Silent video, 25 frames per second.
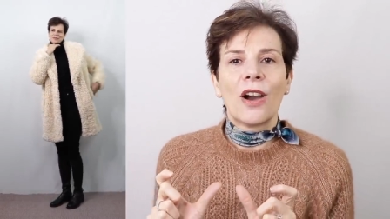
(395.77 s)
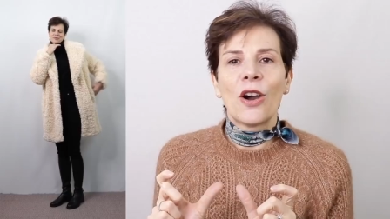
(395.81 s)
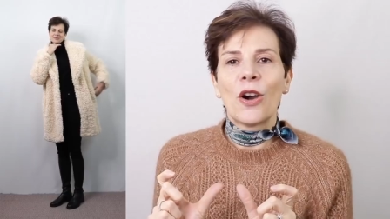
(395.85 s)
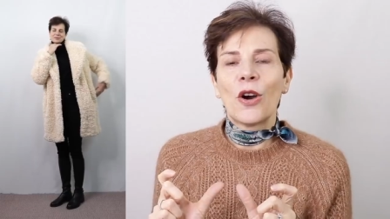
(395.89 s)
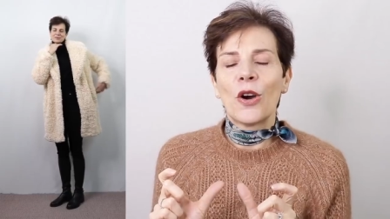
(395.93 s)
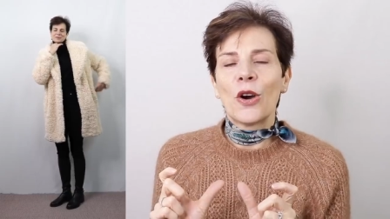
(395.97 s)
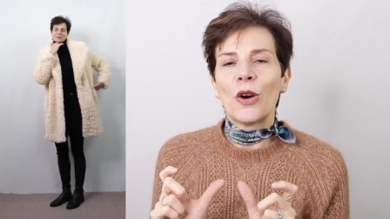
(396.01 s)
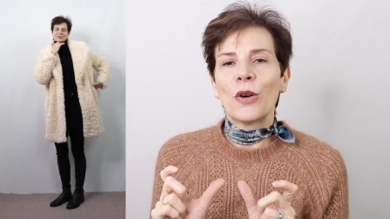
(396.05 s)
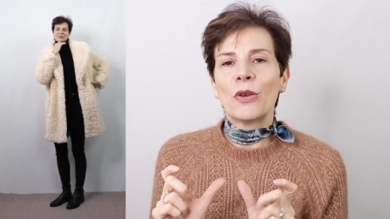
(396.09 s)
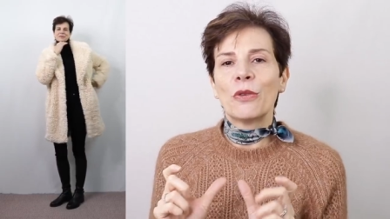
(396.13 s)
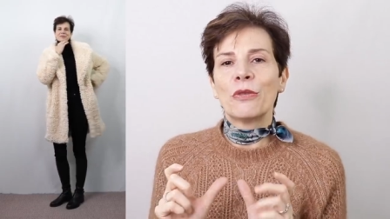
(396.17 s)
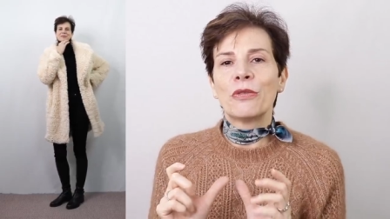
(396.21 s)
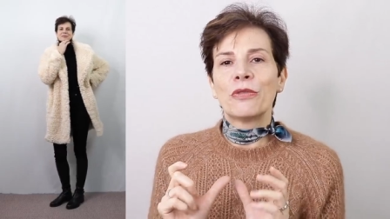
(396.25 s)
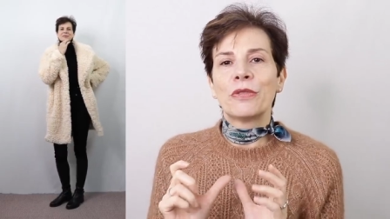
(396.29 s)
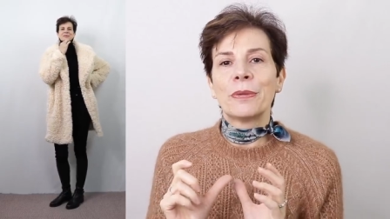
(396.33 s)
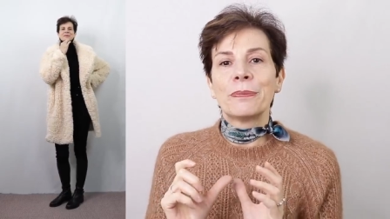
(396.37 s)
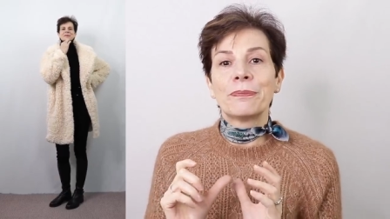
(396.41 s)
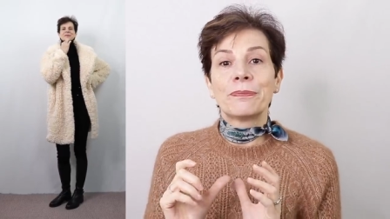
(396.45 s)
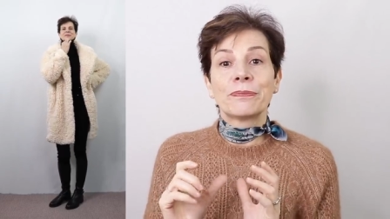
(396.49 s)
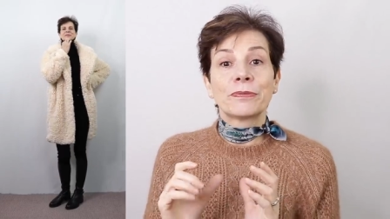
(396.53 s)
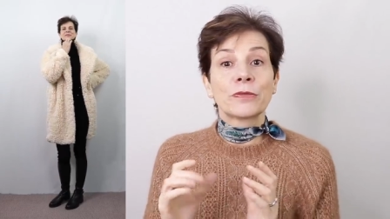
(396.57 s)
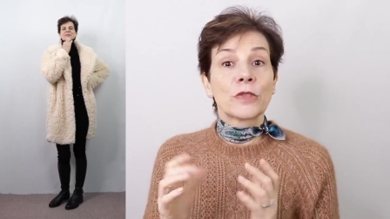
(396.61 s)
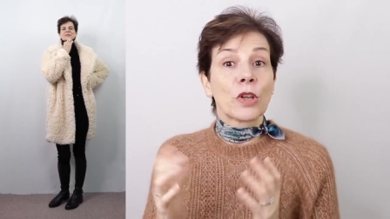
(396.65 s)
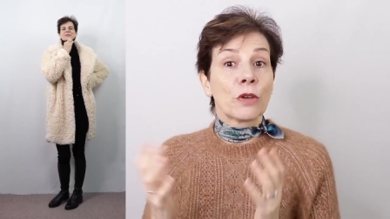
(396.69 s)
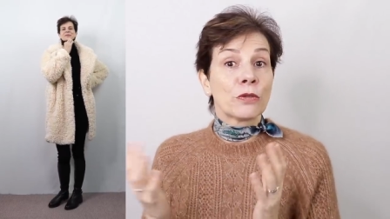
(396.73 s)
of,
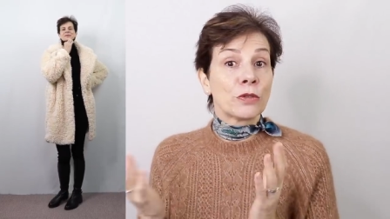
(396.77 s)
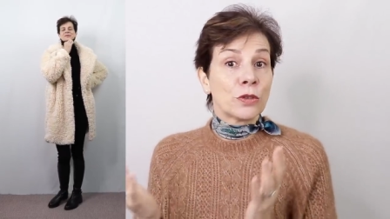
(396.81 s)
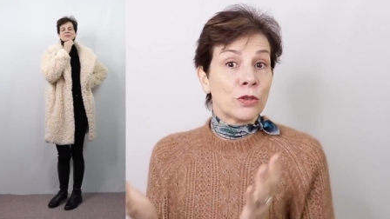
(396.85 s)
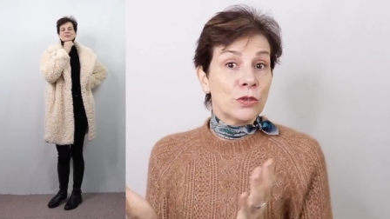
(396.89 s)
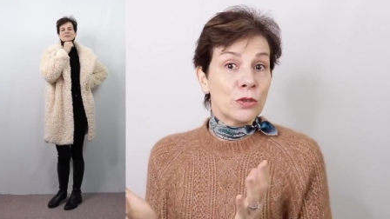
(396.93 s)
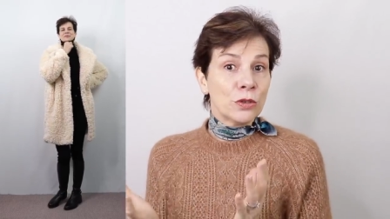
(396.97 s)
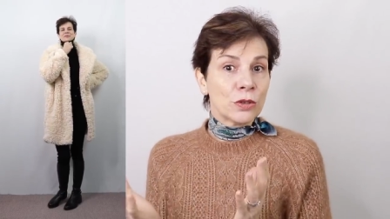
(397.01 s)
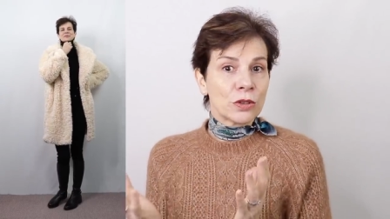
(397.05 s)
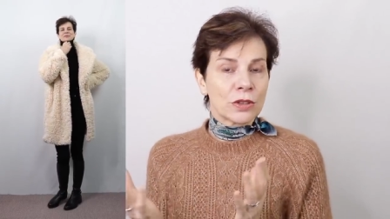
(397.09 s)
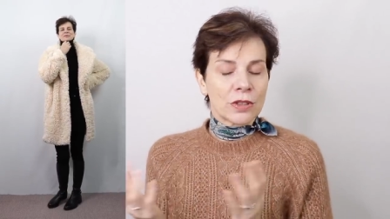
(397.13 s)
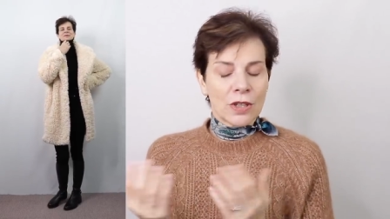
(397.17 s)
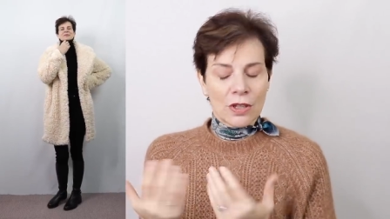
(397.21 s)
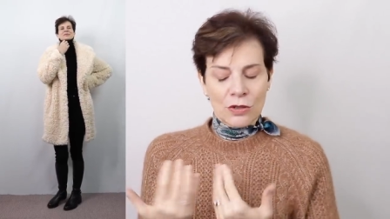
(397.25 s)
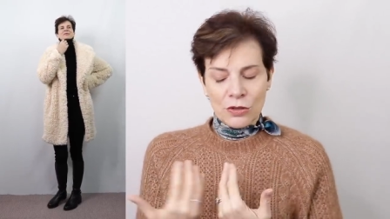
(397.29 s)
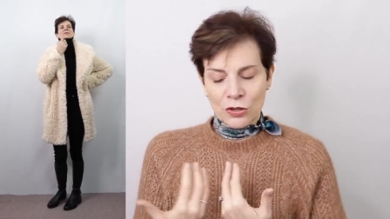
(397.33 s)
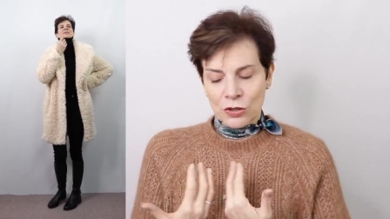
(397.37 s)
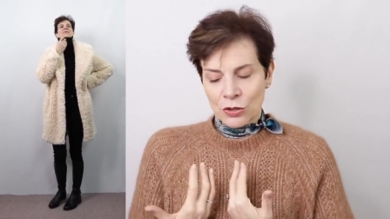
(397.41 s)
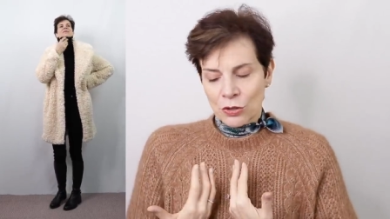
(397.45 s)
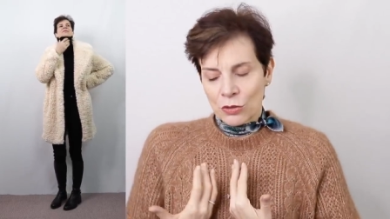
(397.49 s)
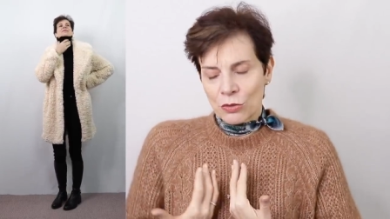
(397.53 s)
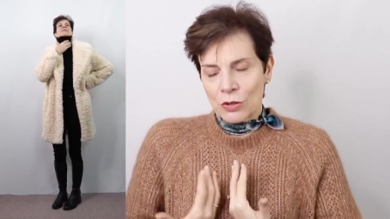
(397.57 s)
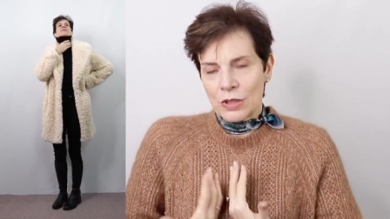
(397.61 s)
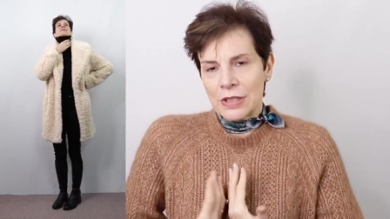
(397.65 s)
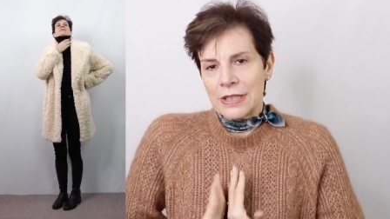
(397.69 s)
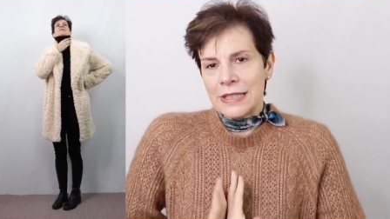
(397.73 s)
of the look.
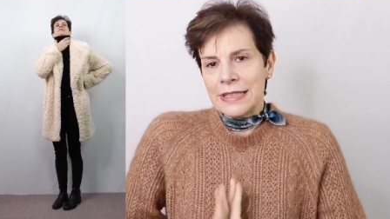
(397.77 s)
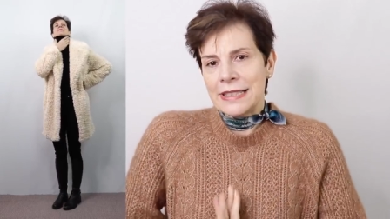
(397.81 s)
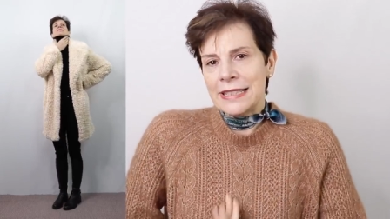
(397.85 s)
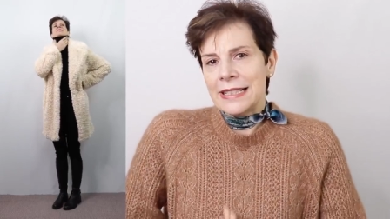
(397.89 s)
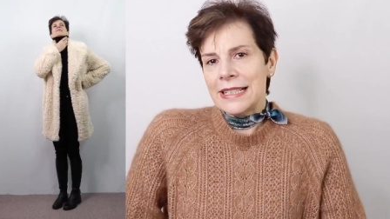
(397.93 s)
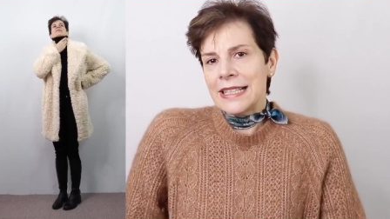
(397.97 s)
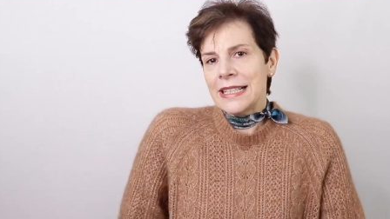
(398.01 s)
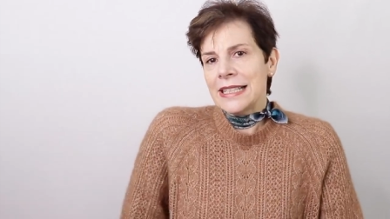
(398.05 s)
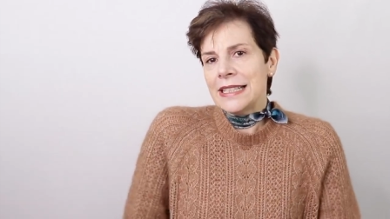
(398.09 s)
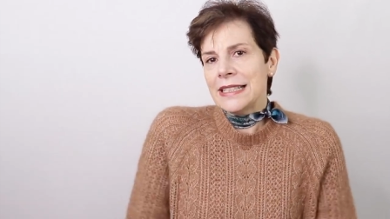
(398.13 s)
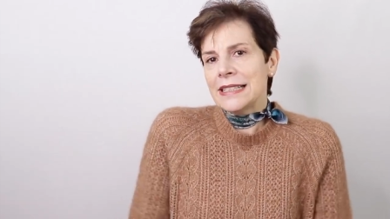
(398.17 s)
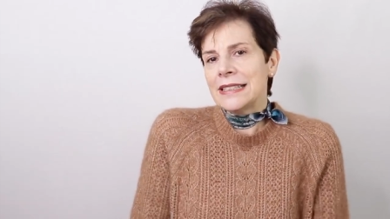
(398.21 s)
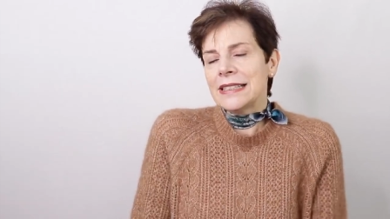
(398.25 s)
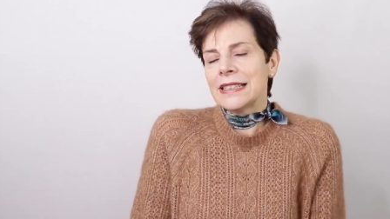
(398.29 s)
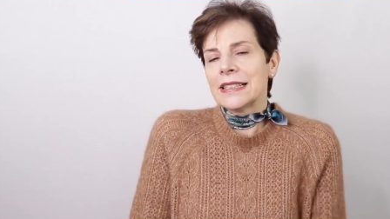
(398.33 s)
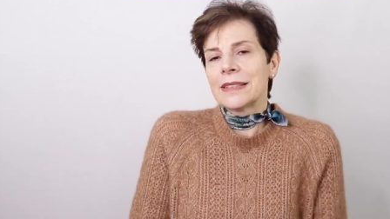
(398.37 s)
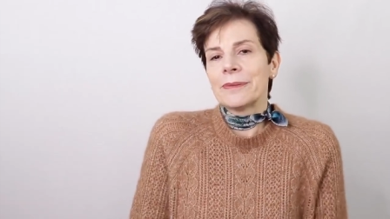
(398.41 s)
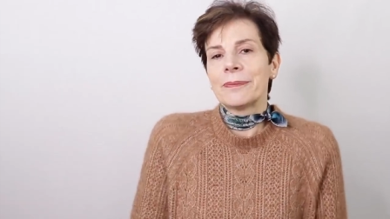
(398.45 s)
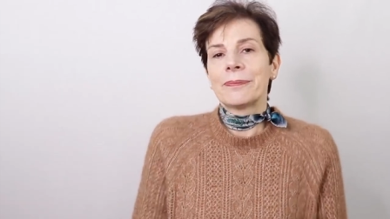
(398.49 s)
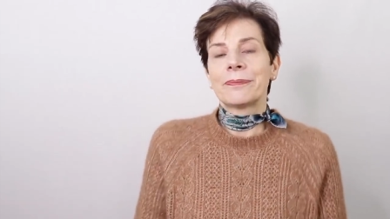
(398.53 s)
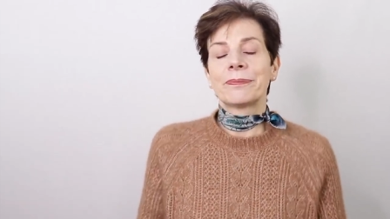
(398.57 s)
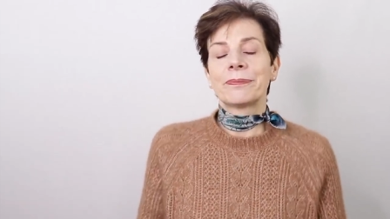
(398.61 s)
So lean